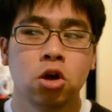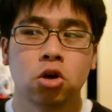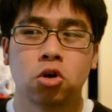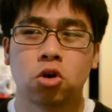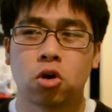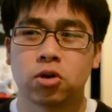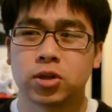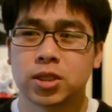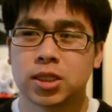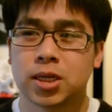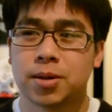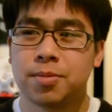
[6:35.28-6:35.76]

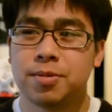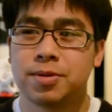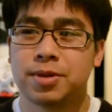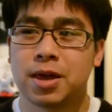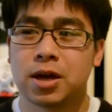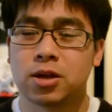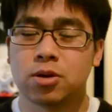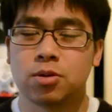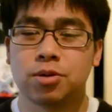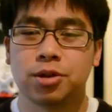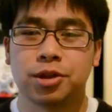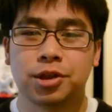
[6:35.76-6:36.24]
not something
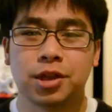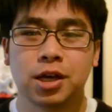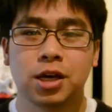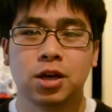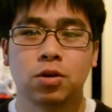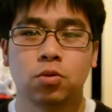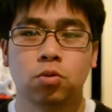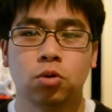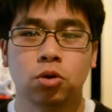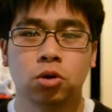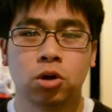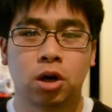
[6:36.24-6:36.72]
that you
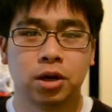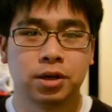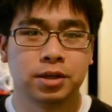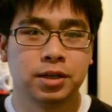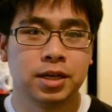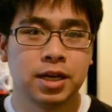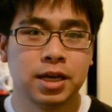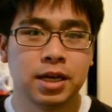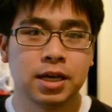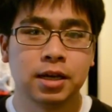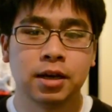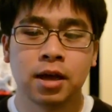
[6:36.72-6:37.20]
think will not
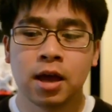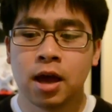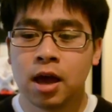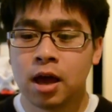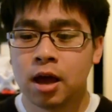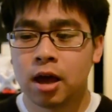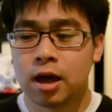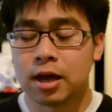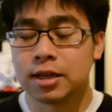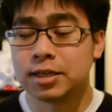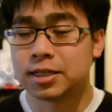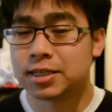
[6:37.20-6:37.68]
need.
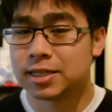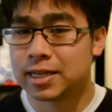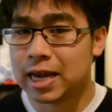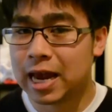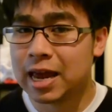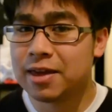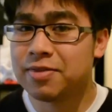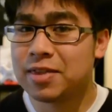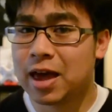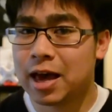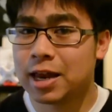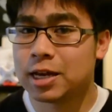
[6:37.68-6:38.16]
In
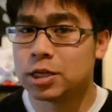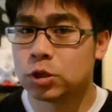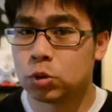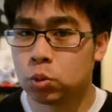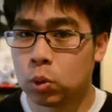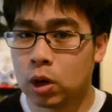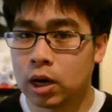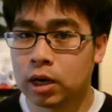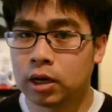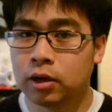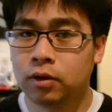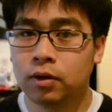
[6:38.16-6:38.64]
saying that as
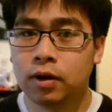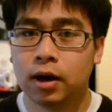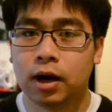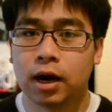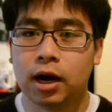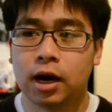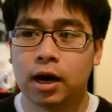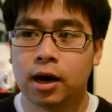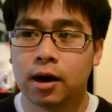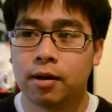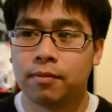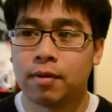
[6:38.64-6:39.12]
well,
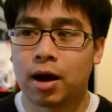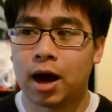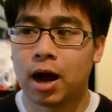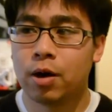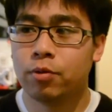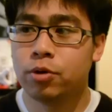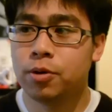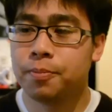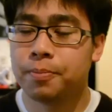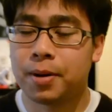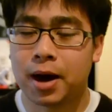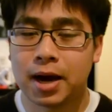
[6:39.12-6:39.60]
um, I
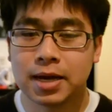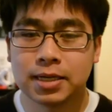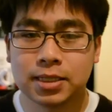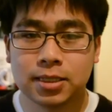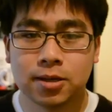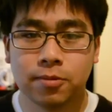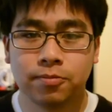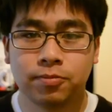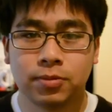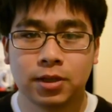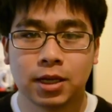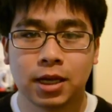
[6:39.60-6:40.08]
would buy
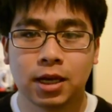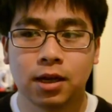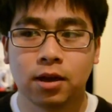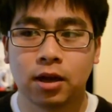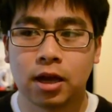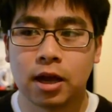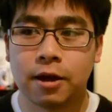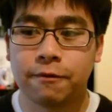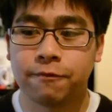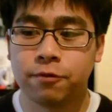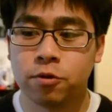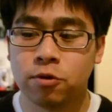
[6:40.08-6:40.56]
something,
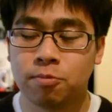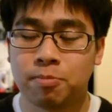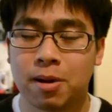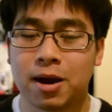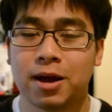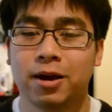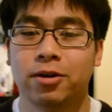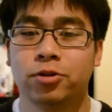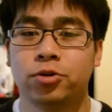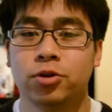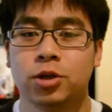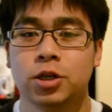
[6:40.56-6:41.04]
if you're
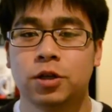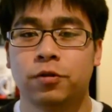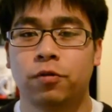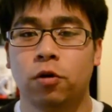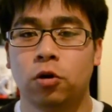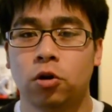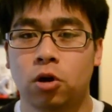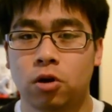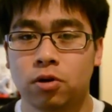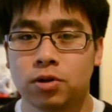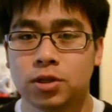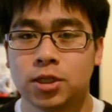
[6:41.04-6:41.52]
planning on doing this
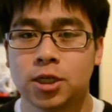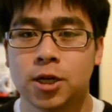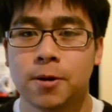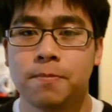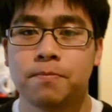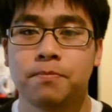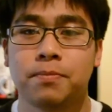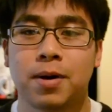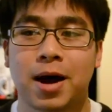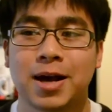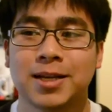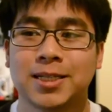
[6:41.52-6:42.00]
for long
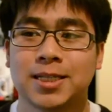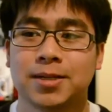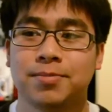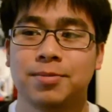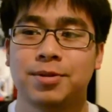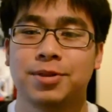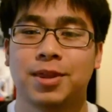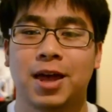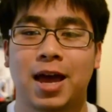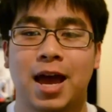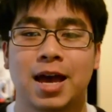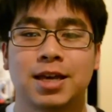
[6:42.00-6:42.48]
term, buy
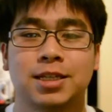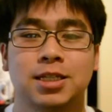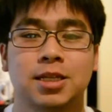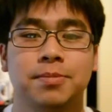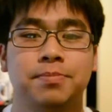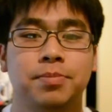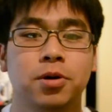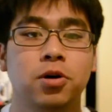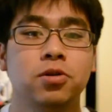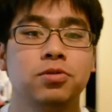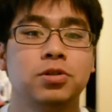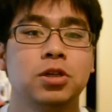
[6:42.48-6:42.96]
something that has the
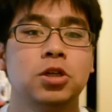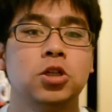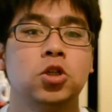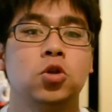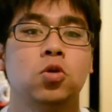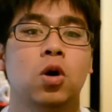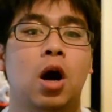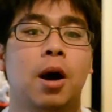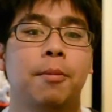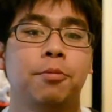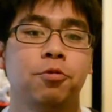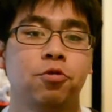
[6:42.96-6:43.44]
ability
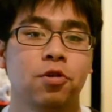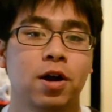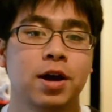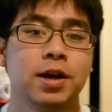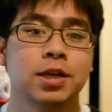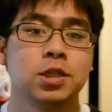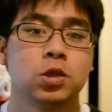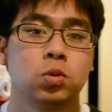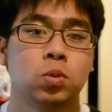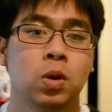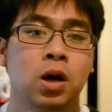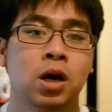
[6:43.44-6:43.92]
to upgrade
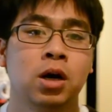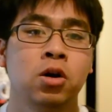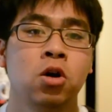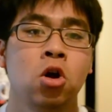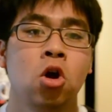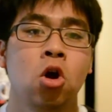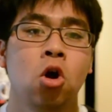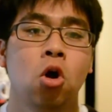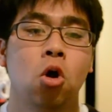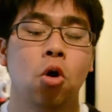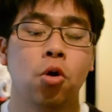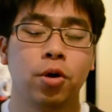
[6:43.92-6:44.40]
as well
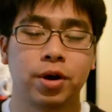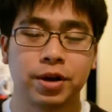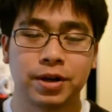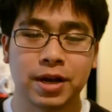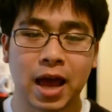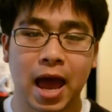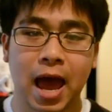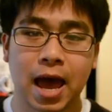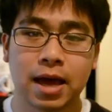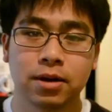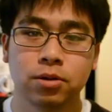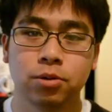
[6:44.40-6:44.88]
or can
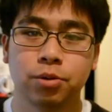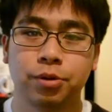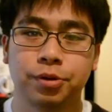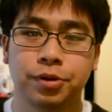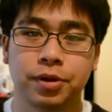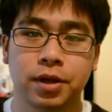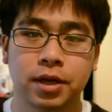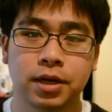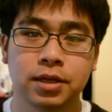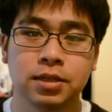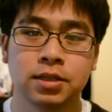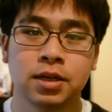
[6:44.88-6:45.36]
handle
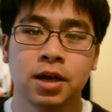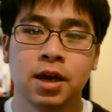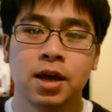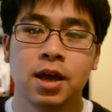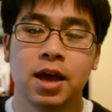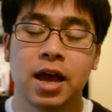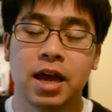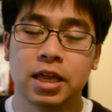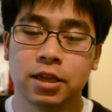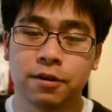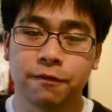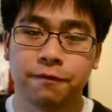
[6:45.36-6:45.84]
things
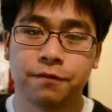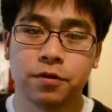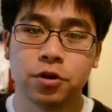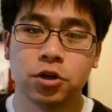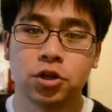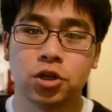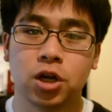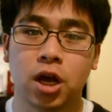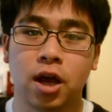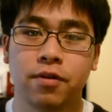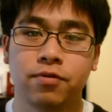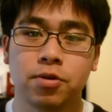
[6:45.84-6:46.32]
in the
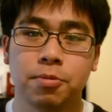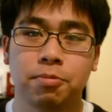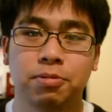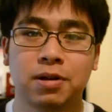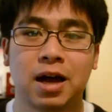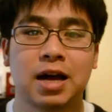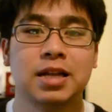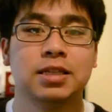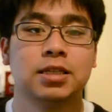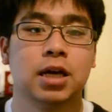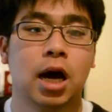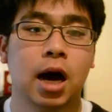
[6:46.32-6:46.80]
future if you
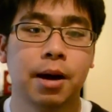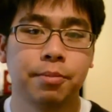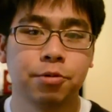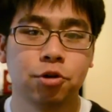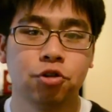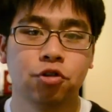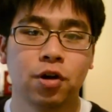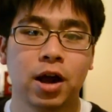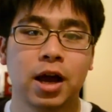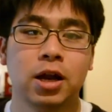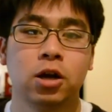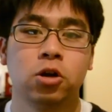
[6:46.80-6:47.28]
plan to
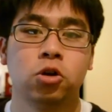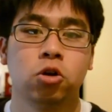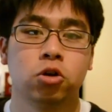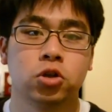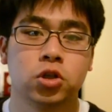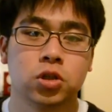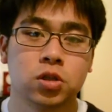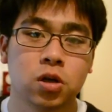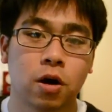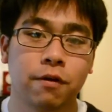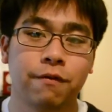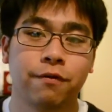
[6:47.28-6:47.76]
upgrade your
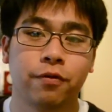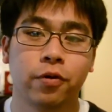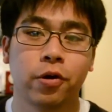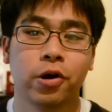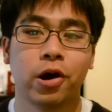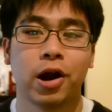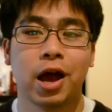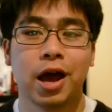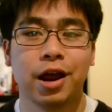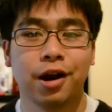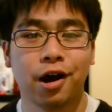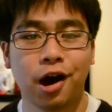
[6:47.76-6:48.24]

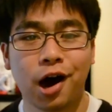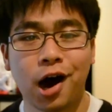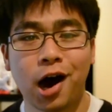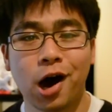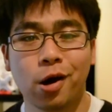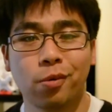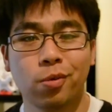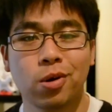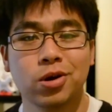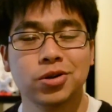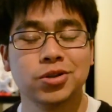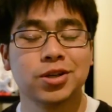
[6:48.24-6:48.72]
software and
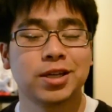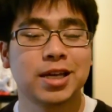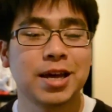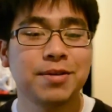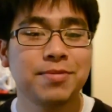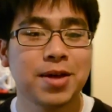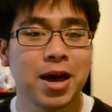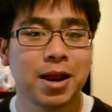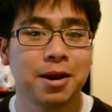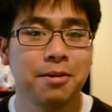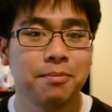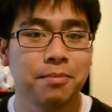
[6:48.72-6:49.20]
hardware. So
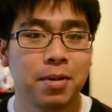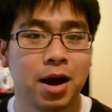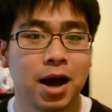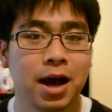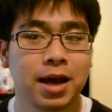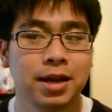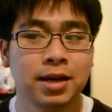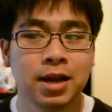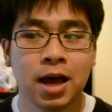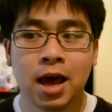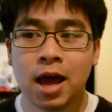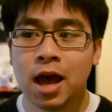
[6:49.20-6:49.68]
keep that in
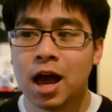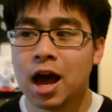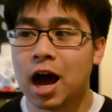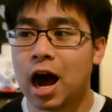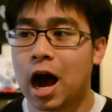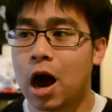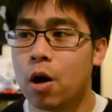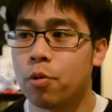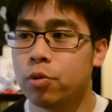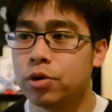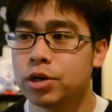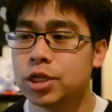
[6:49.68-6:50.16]
mind.
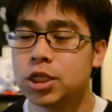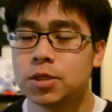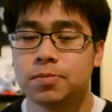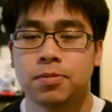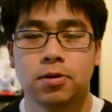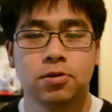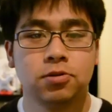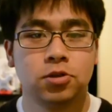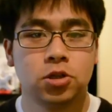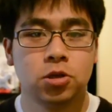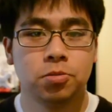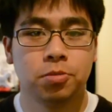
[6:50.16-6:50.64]
I wouldn't
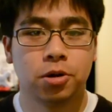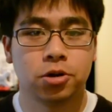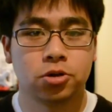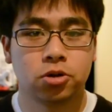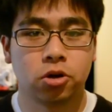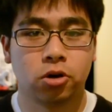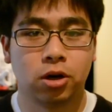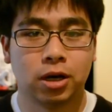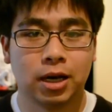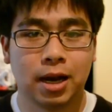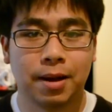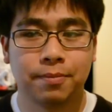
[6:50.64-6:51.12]
spend too
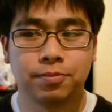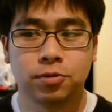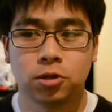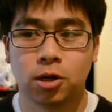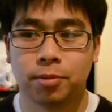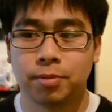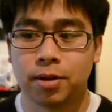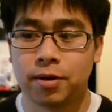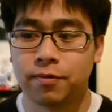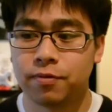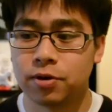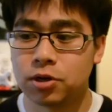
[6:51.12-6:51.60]
much on a
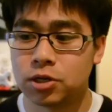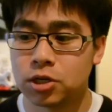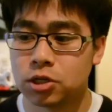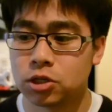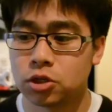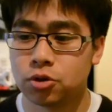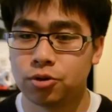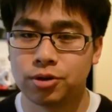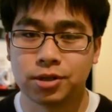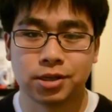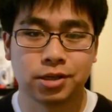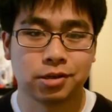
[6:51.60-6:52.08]
laptop if you're
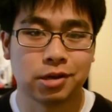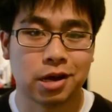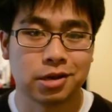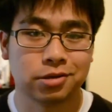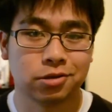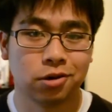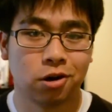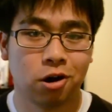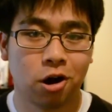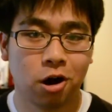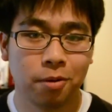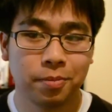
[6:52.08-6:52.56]
just doing this
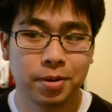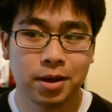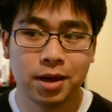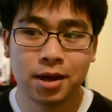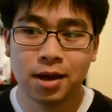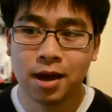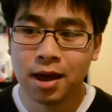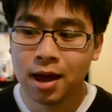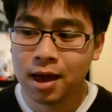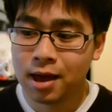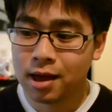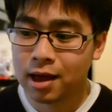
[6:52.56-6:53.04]
as a
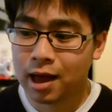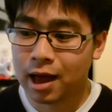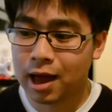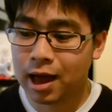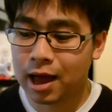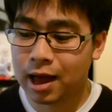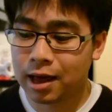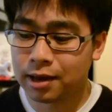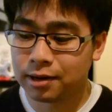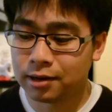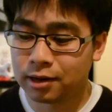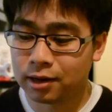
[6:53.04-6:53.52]
hobby.
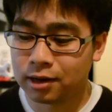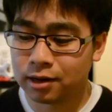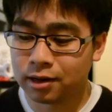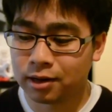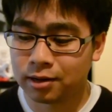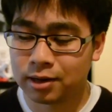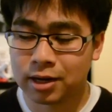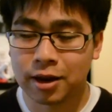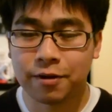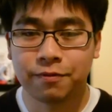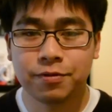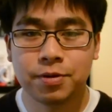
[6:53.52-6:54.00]
And uh,
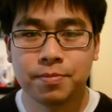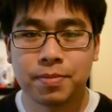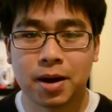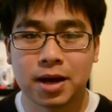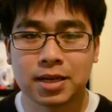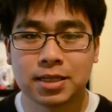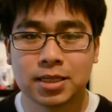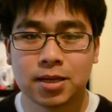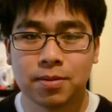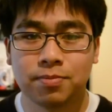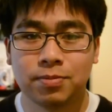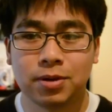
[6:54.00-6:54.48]
definitely
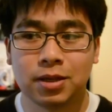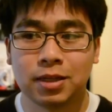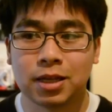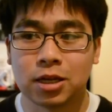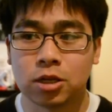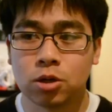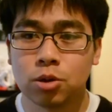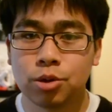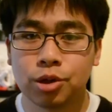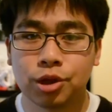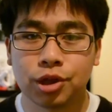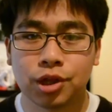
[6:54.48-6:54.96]
buy something that
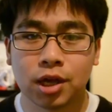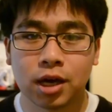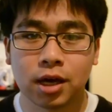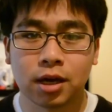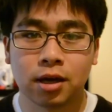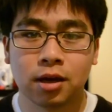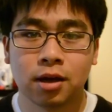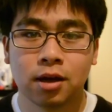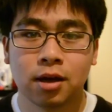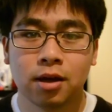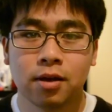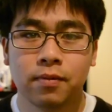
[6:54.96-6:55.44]
you
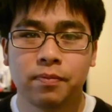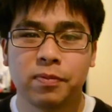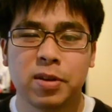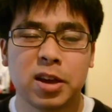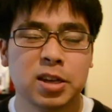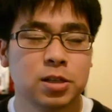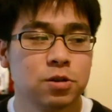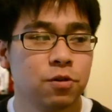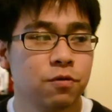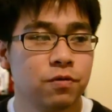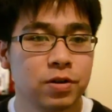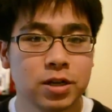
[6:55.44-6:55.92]
think
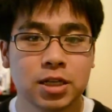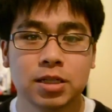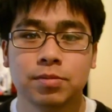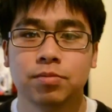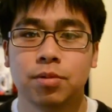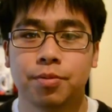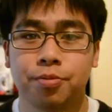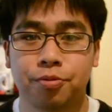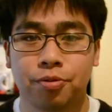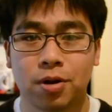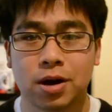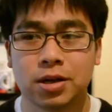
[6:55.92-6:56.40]
is a
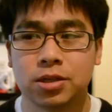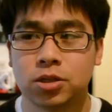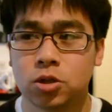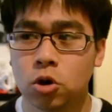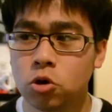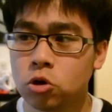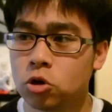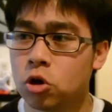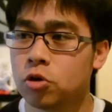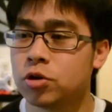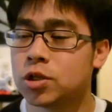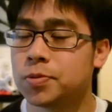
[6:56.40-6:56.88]
reasonable price.
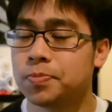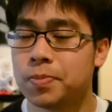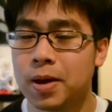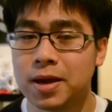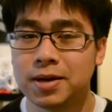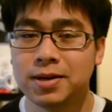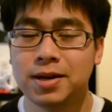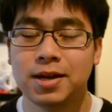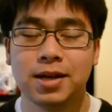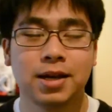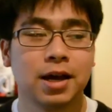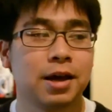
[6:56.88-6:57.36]
Don't go
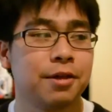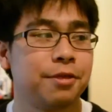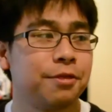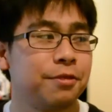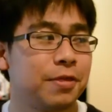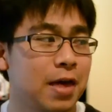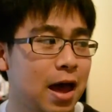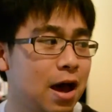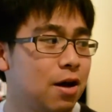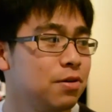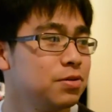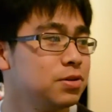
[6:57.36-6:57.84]
spending a
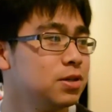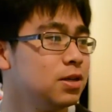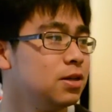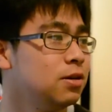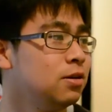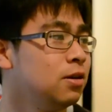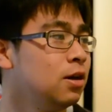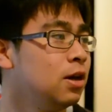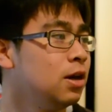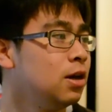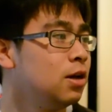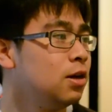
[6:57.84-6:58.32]

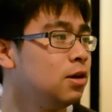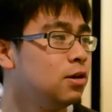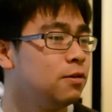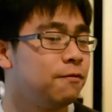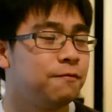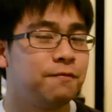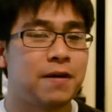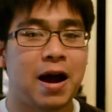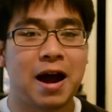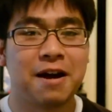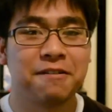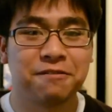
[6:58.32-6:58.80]
thousand,
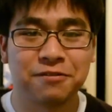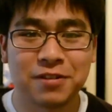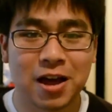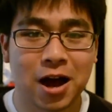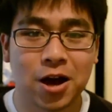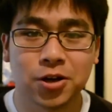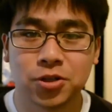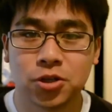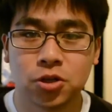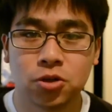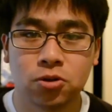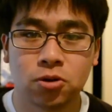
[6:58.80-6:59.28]
five
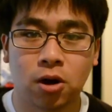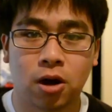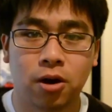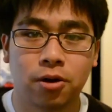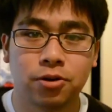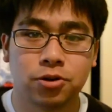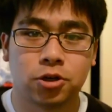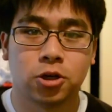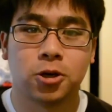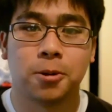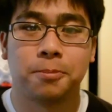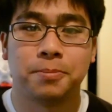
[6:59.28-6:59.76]
thousand
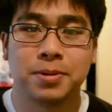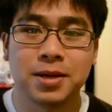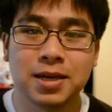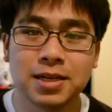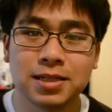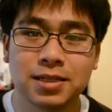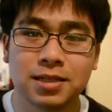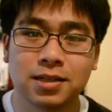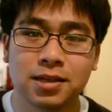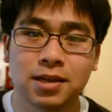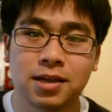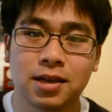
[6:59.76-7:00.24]
dollars on a
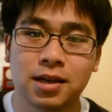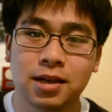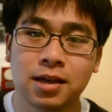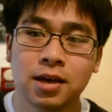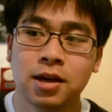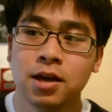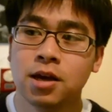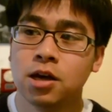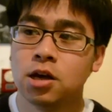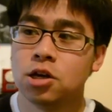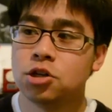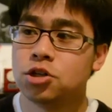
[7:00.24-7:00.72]
PC
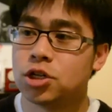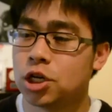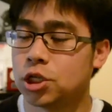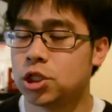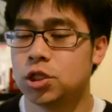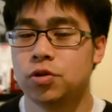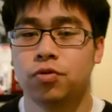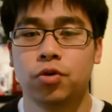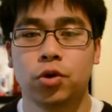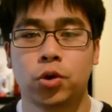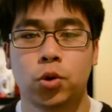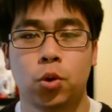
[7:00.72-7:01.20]

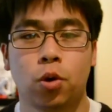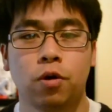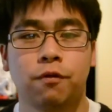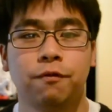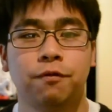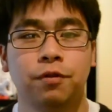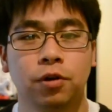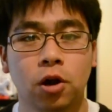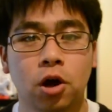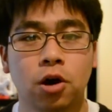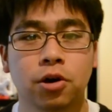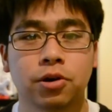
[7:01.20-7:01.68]
just to record
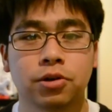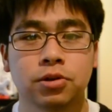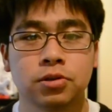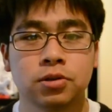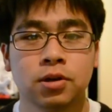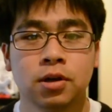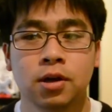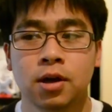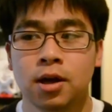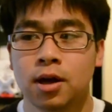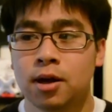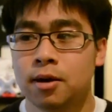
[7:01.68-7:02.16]

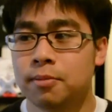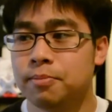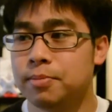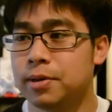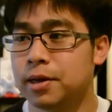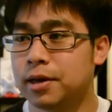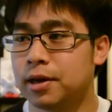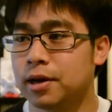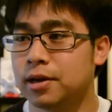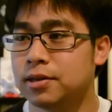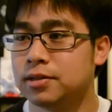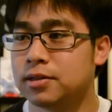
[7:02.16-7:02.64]
vlogs
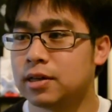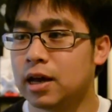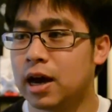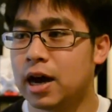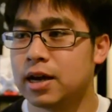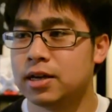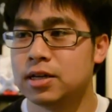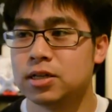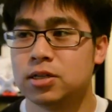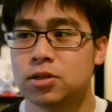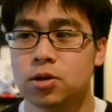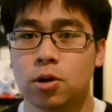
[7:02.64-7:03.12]
because
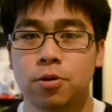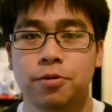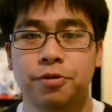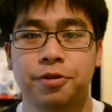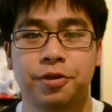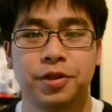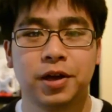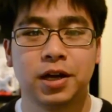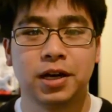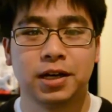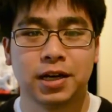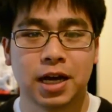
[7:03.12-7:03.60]
I just don't
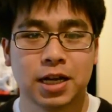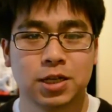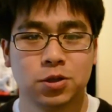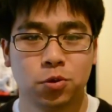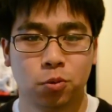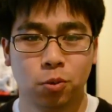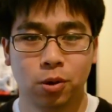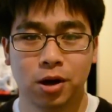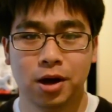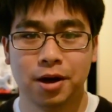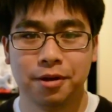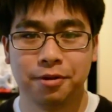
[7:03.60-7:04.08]
think that's
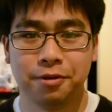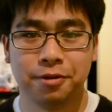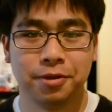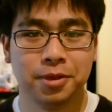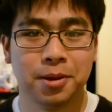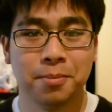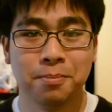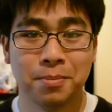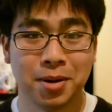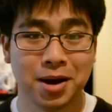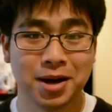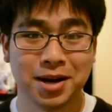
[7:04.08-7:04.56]
worth
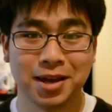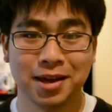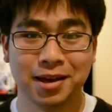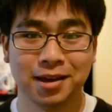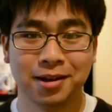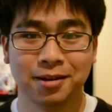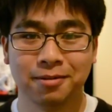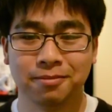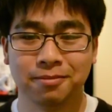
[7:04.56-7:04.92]
the money,